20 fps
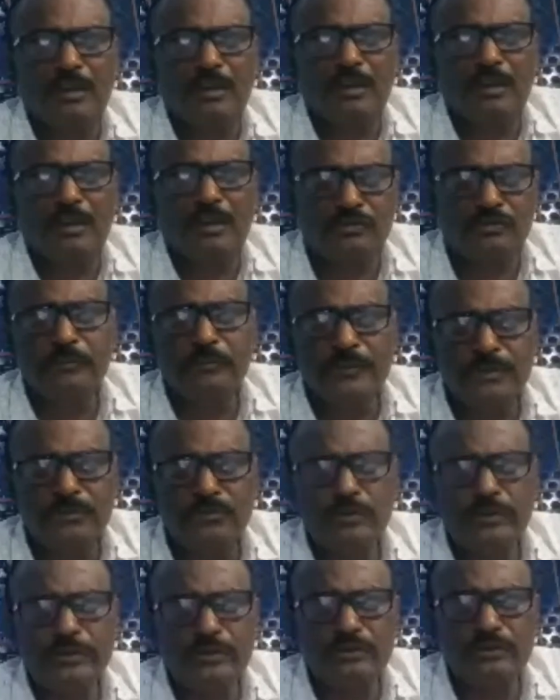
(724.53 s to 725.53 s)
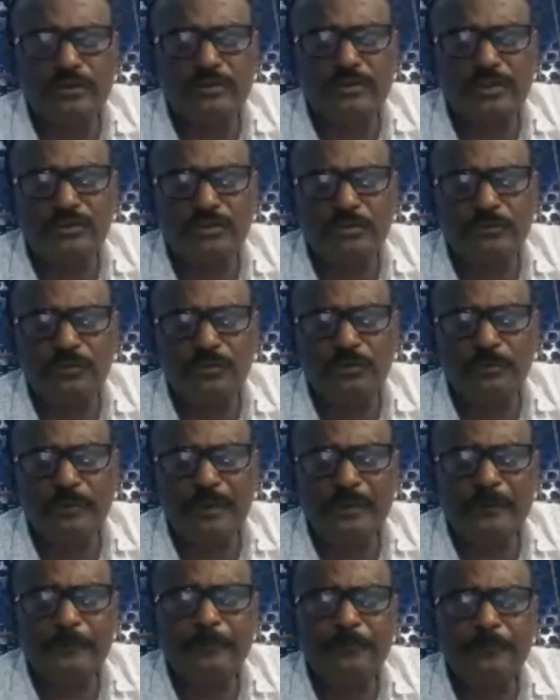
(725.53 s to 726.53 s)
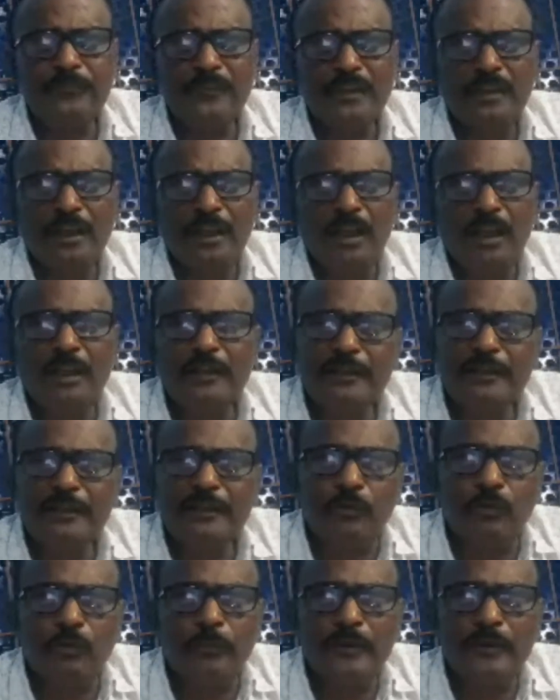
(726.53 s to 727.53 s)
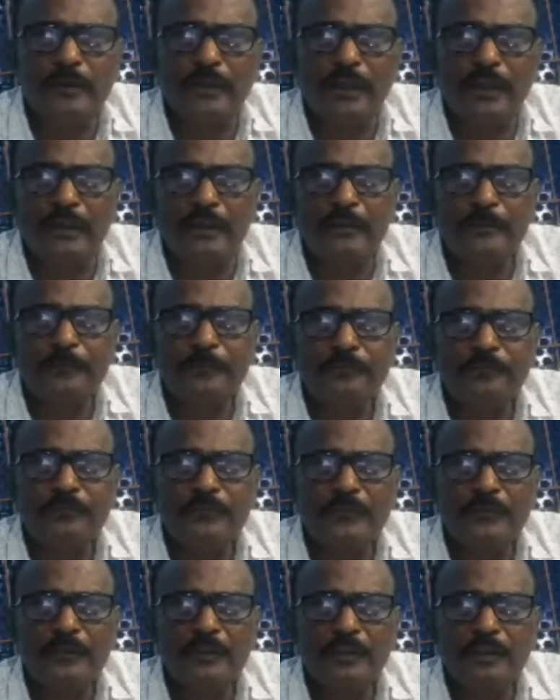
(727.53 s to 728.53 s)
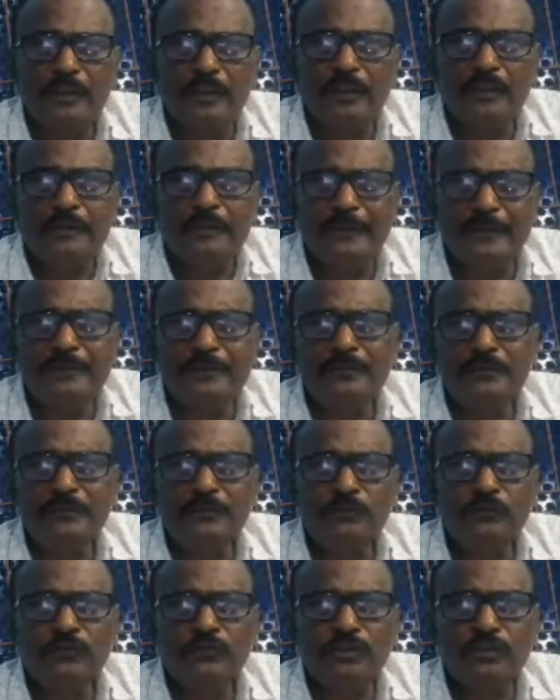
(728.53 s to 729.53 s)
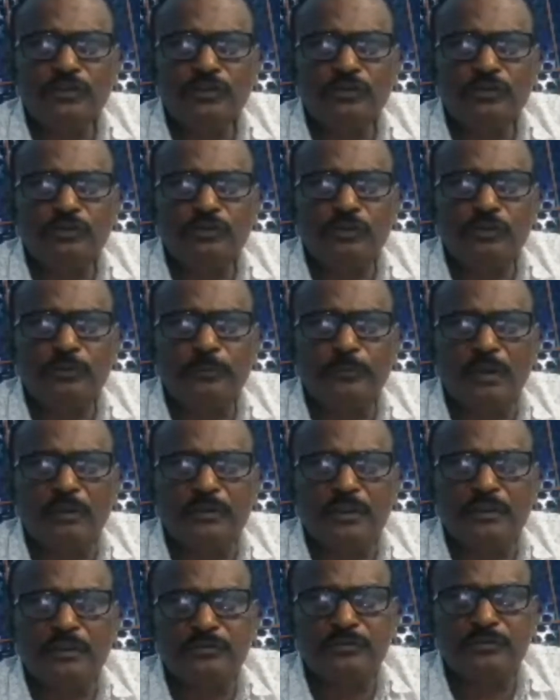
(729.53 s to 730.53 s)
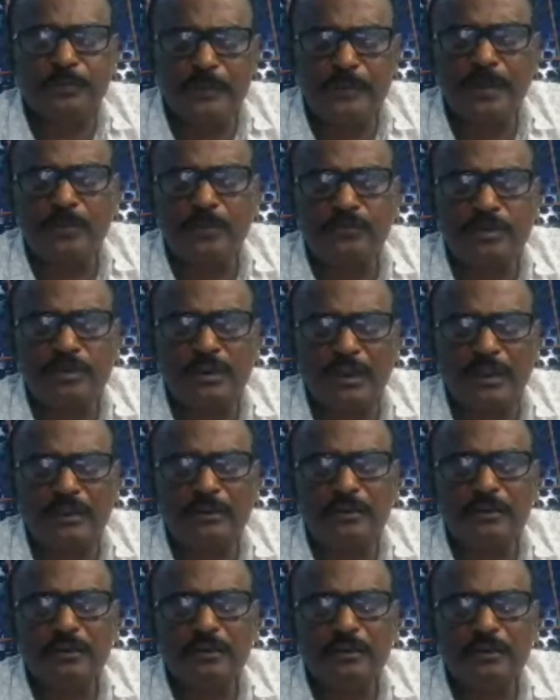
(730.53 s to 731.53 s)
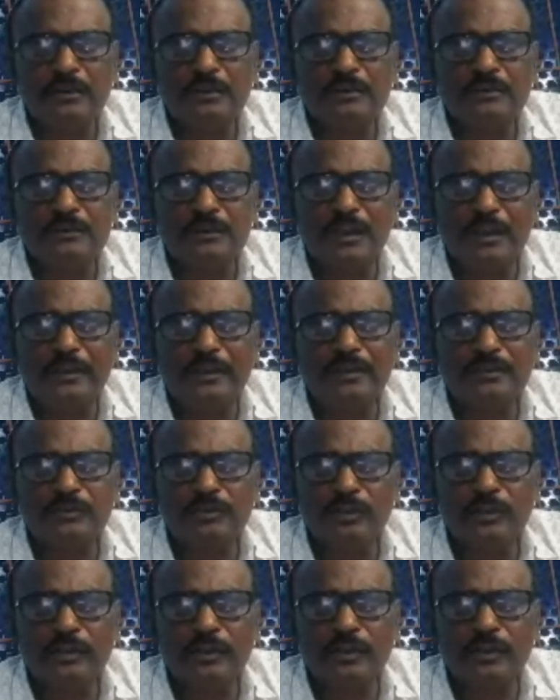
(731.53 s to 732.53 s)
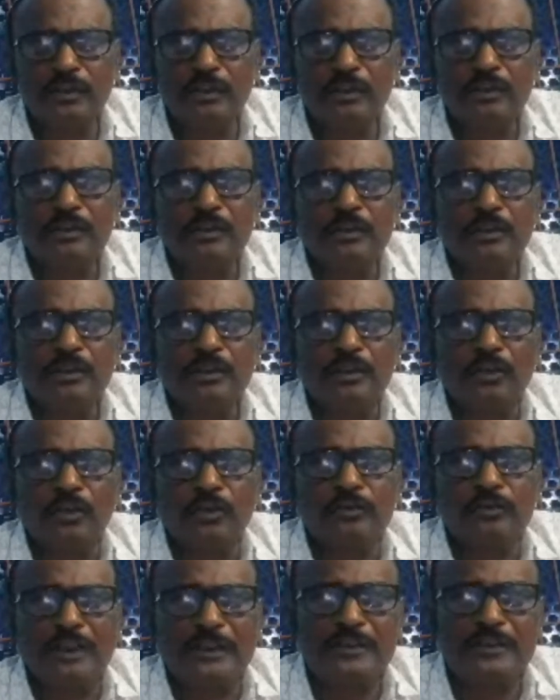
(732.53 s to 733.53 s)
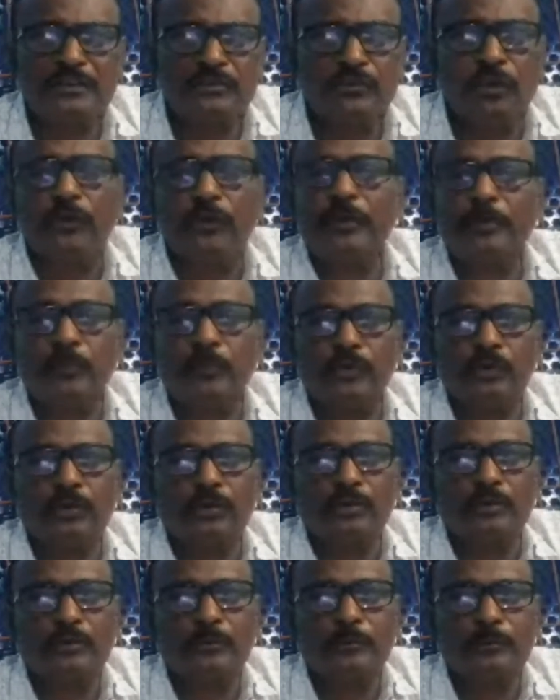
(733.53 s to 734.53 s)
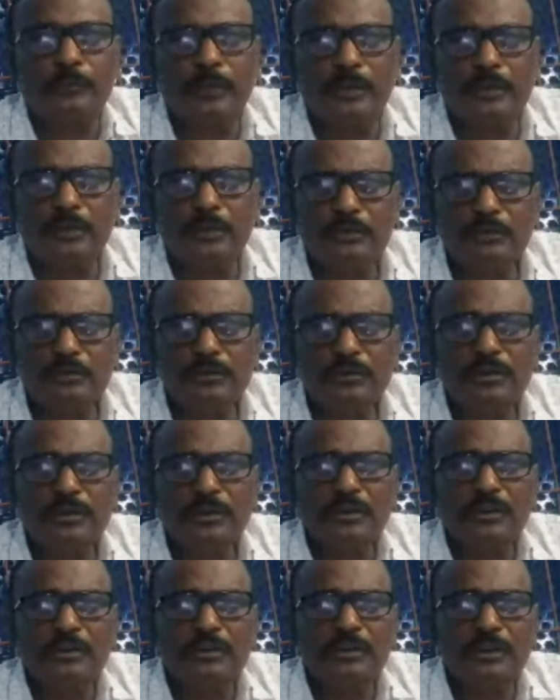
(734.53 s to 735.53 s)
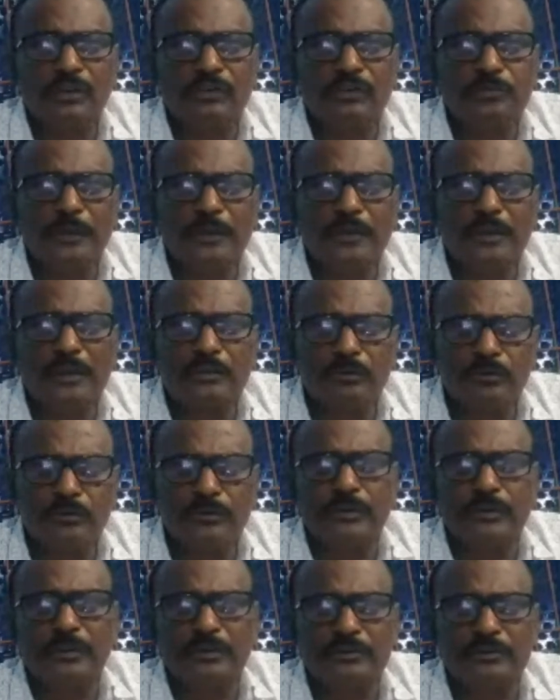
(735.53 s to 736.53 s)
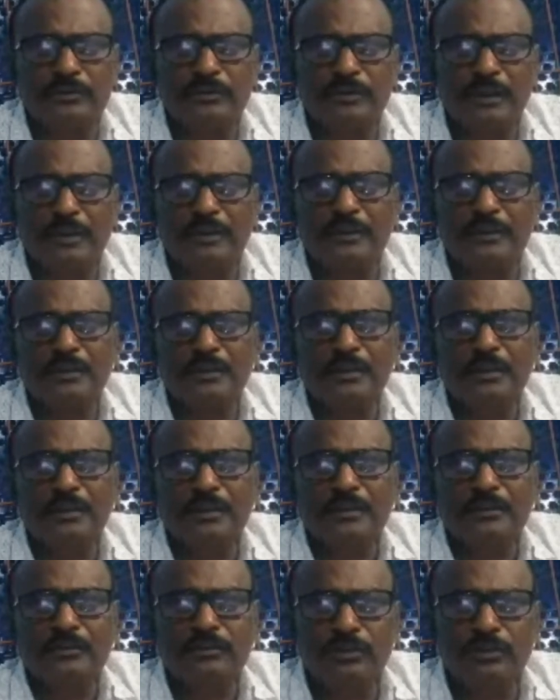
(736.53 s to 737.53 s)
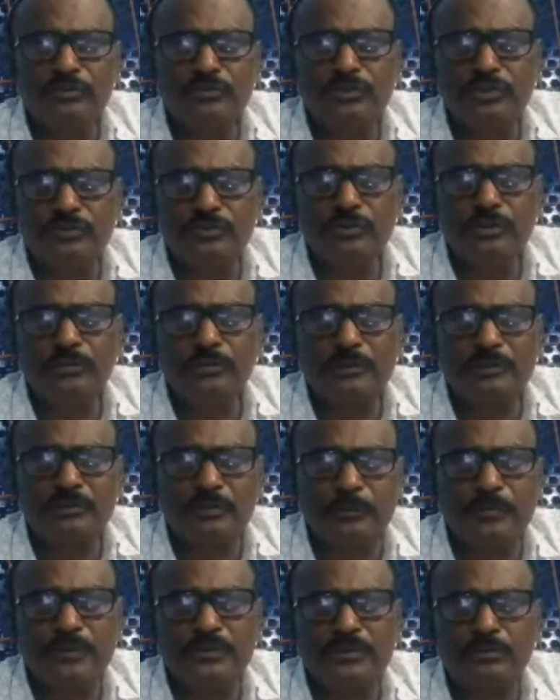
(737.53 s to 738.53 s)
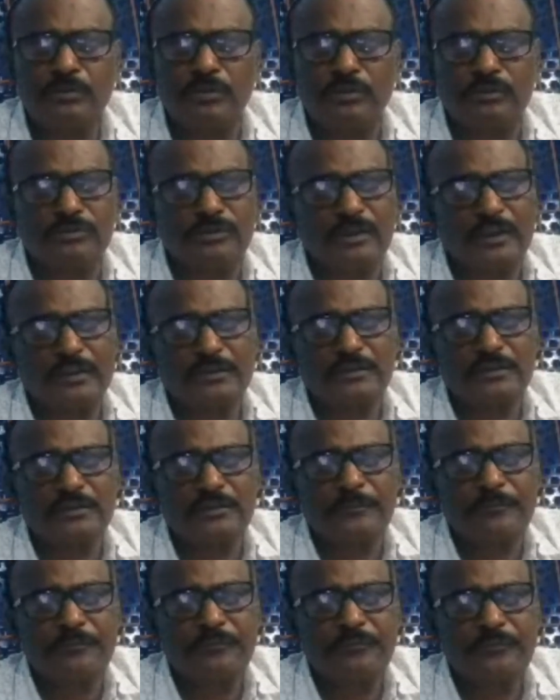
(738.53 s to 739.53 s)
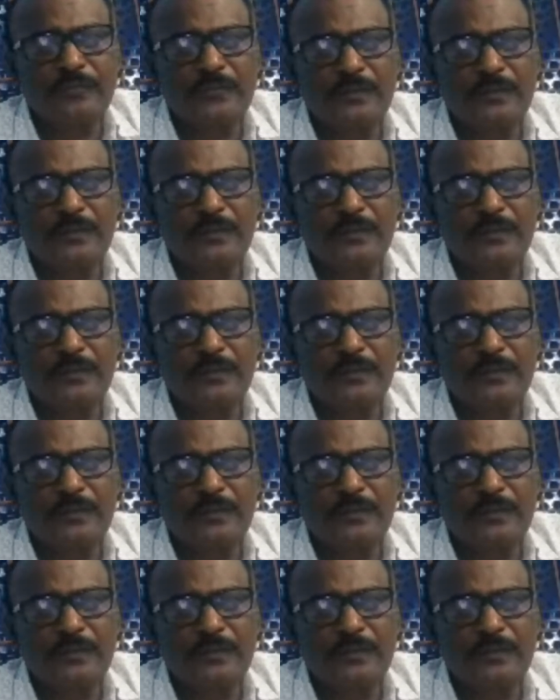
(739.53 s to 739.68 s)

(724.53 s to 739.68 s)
caused some injury on the chest of the woman, and the woman died. Then the Privy Council said that is not a murder, because the husband had no intention that such injury was sufficient to cause death.